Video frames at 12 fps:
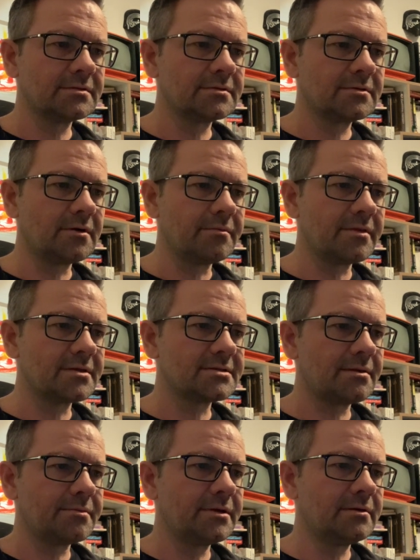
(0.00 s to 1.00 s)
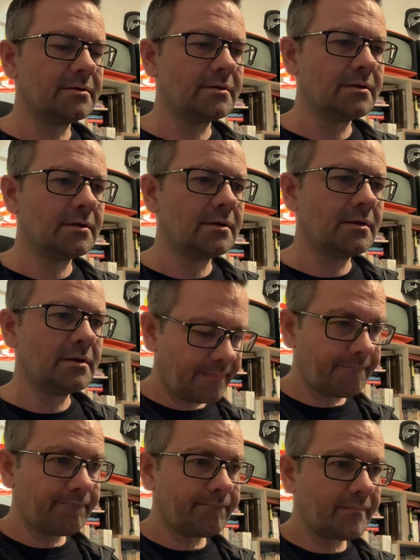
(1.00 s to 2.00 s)
put this up here,
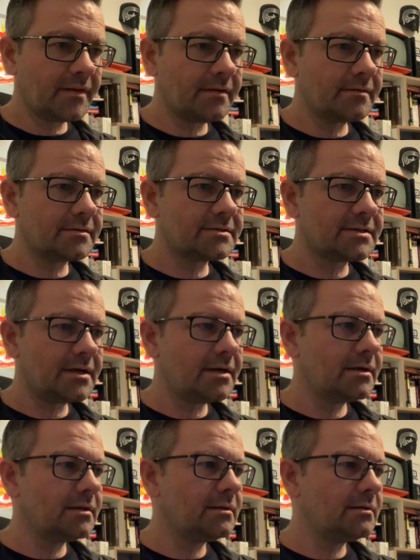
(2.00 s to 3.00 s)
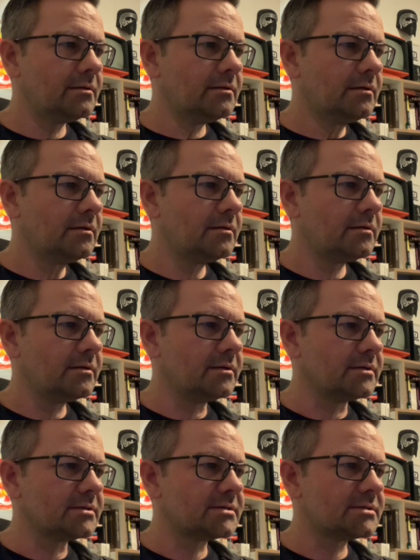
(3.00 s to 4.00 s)
tile
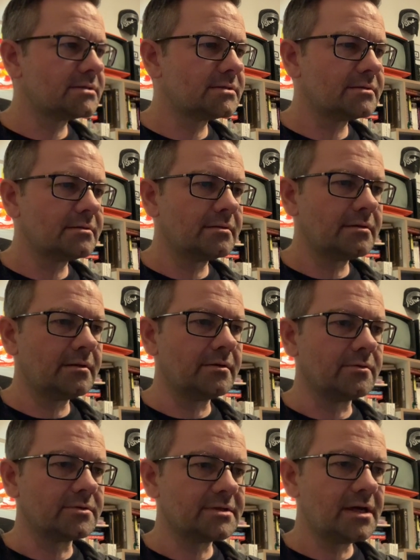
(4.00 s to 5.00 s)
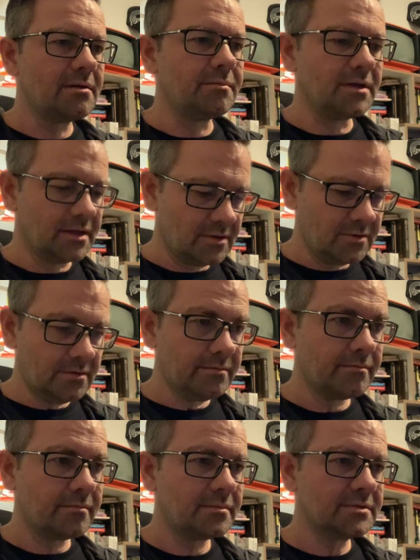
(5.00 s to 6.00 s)
is, tile below.
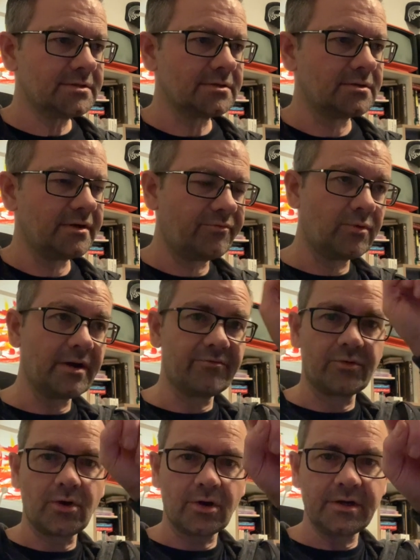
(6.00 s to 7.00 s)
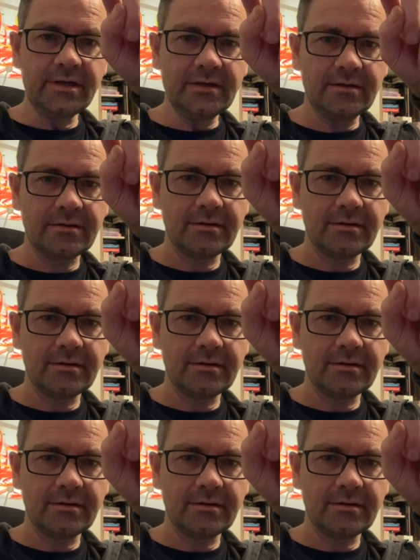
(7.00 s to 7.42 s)
So if we have a rock here